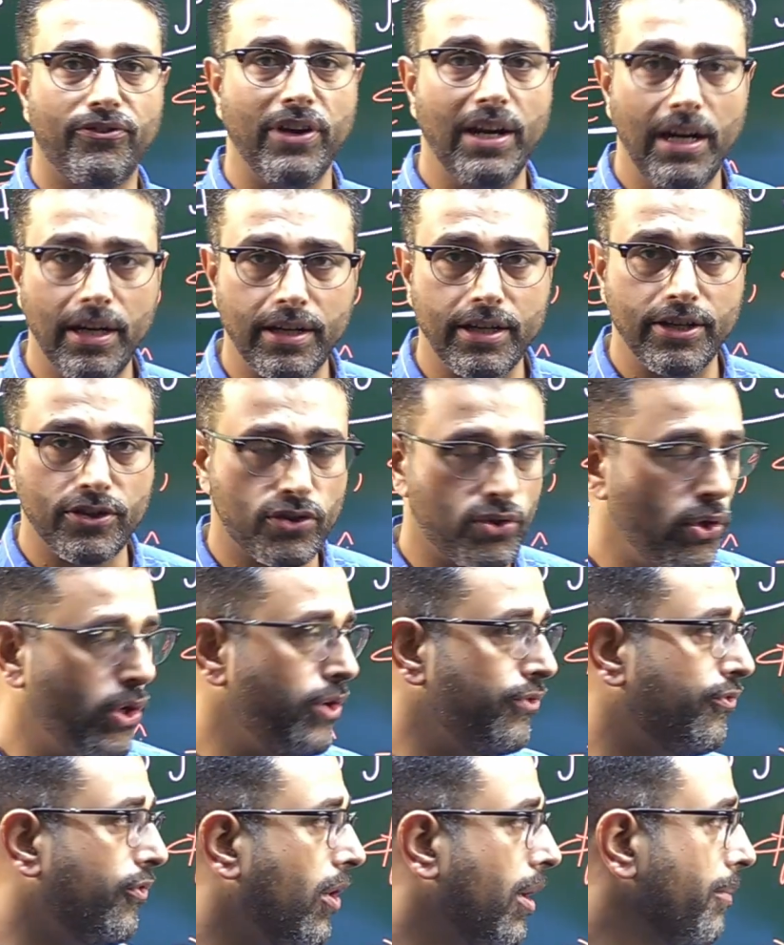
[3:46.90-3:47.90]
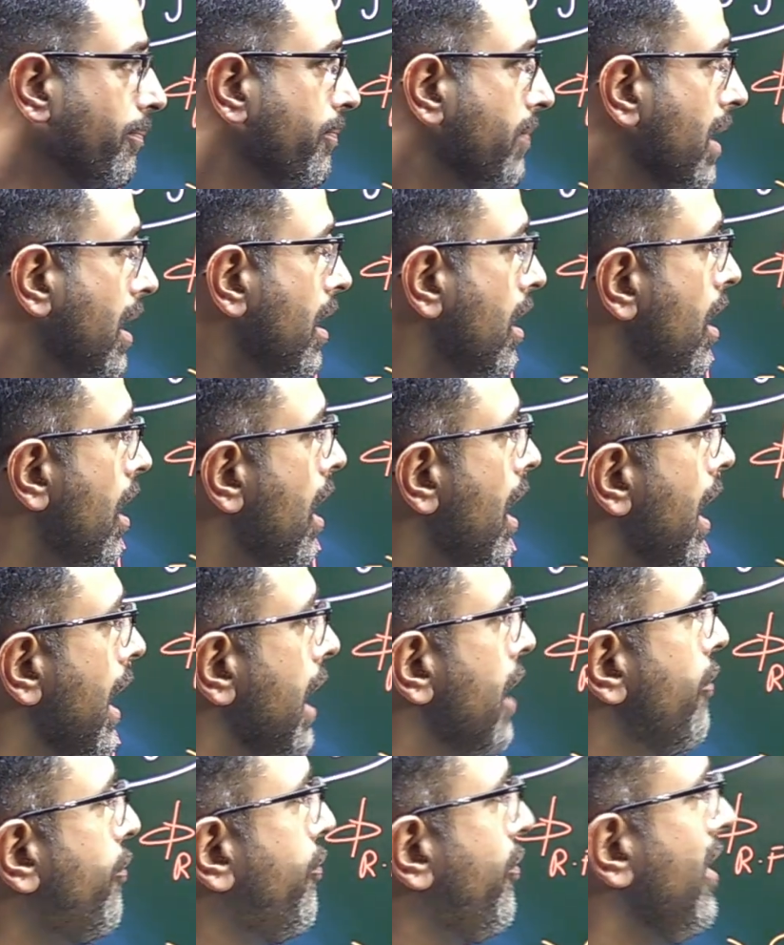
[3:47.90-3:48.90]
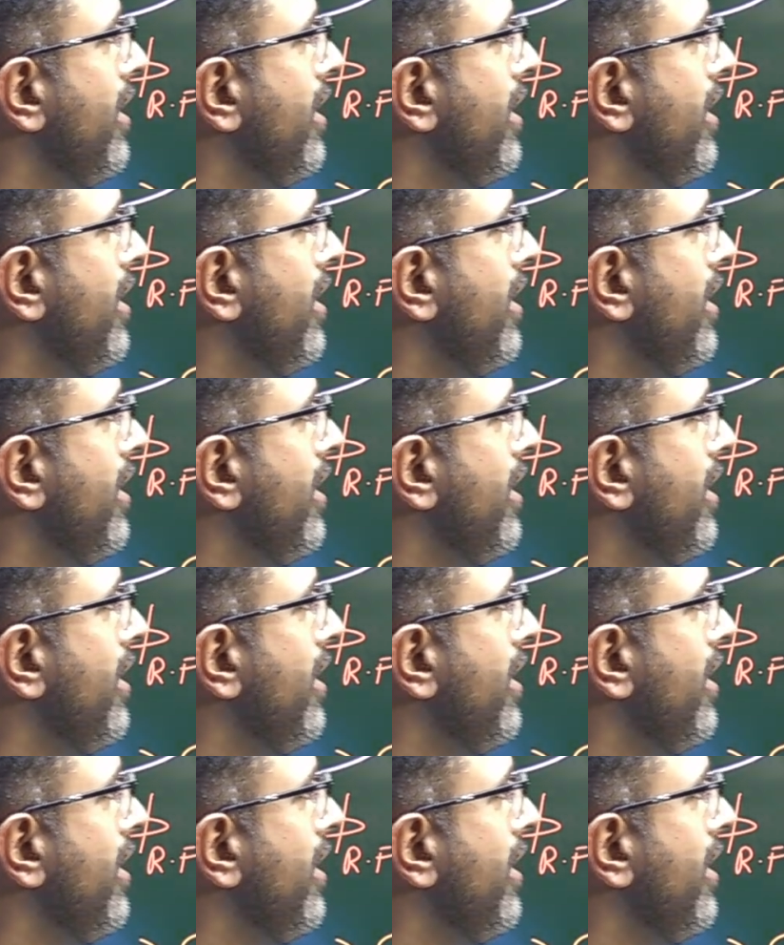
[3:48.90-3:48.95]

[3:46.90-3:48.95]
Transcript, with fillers: field is uniform. If